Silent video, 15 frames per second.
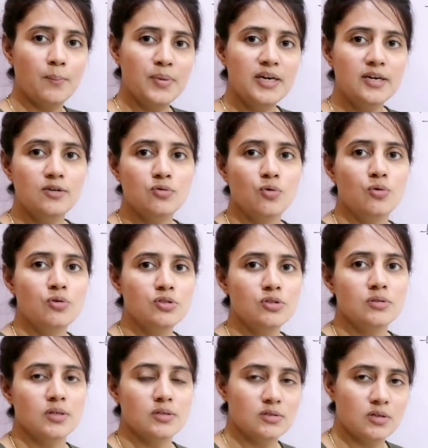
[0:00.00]
complete
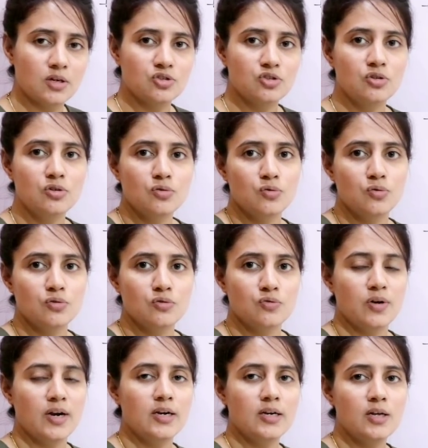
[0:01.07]
course, the structured course
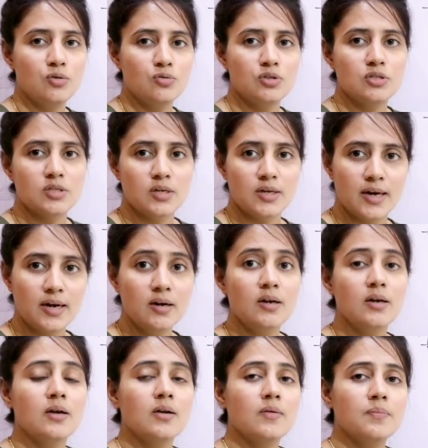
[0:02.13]
for NTA UGC NET,
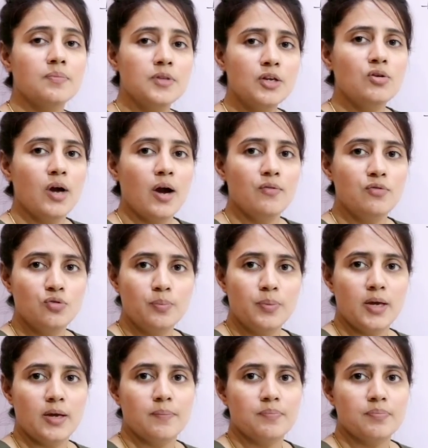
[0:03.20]
then you have to
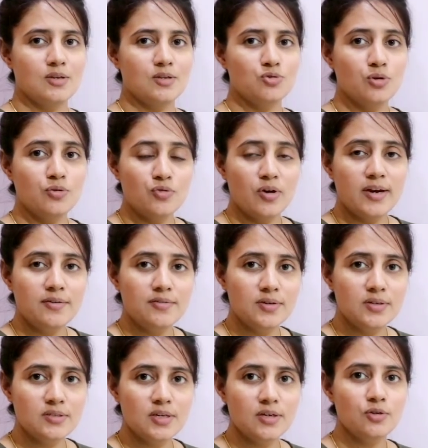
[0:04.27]
pay. So if you are
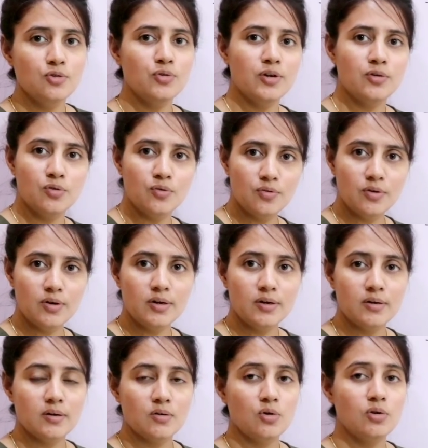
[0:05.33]
interested, you can go for
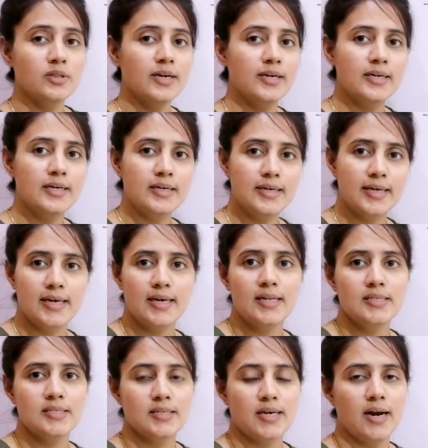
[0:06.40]
it. All the
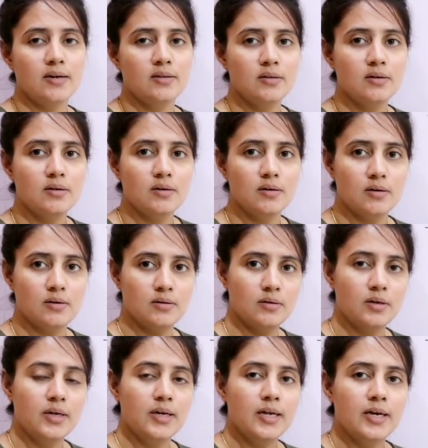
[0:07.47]
details and
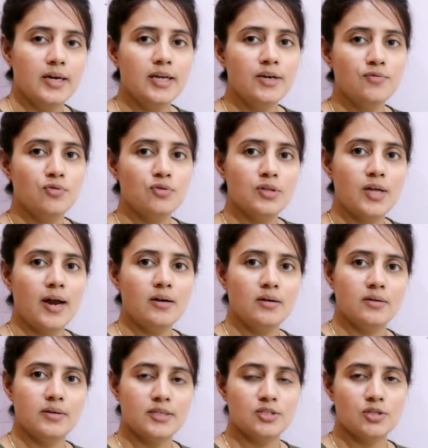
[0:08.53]
the link for
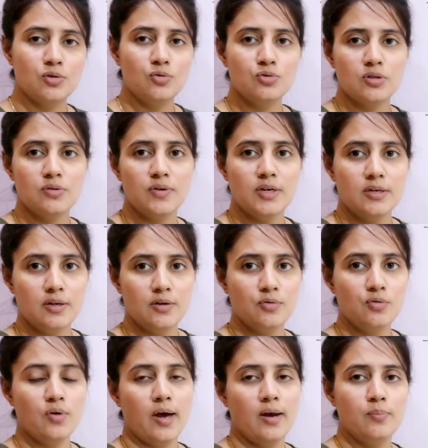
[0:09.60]
that exclusive
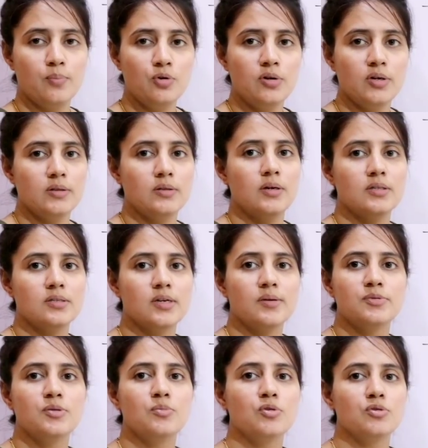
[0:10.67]
interview, I'll put in the
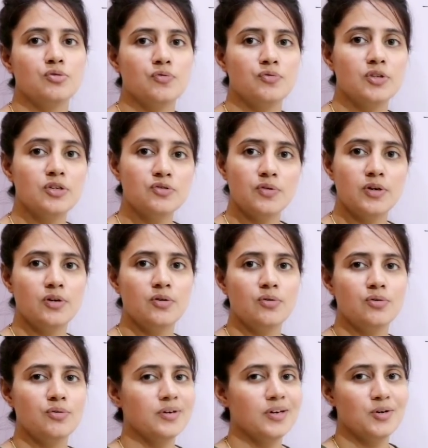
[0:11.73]
description box of this
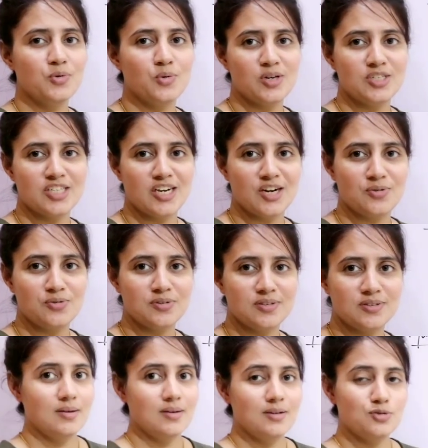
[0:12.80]
video. You can go and check out.
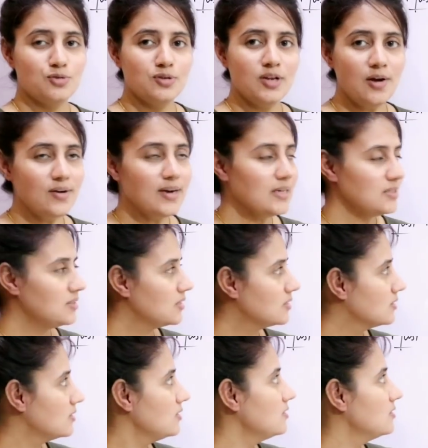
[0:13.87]
So now let us
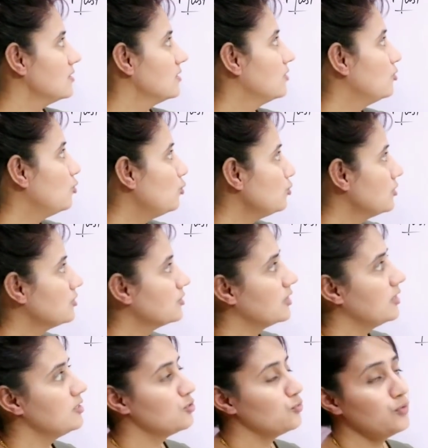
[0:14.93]
discuss those
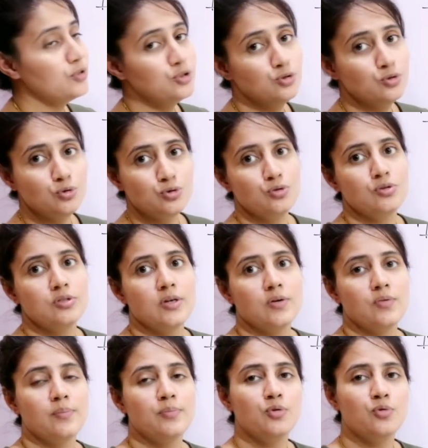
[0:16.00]
skills which you should
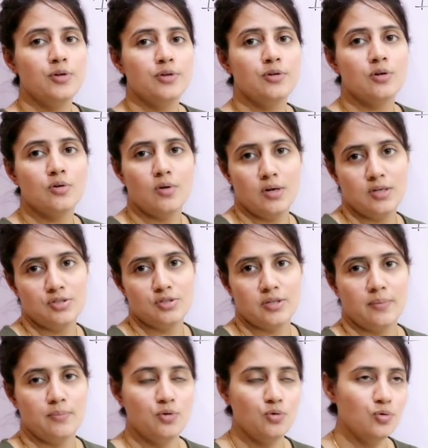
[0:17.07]
develop during your college
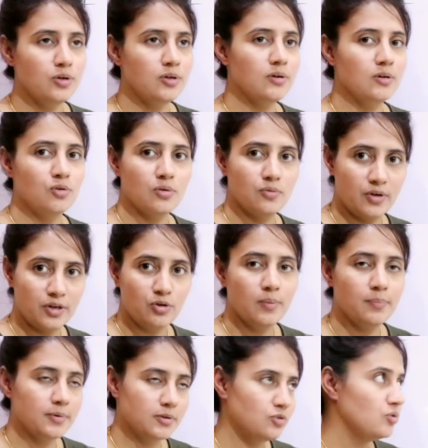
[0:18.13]
time, when you
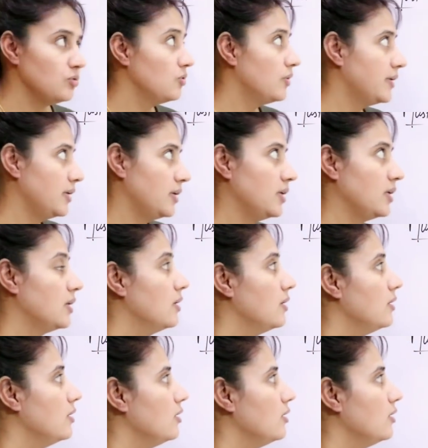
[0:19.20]
are pursuing your degree.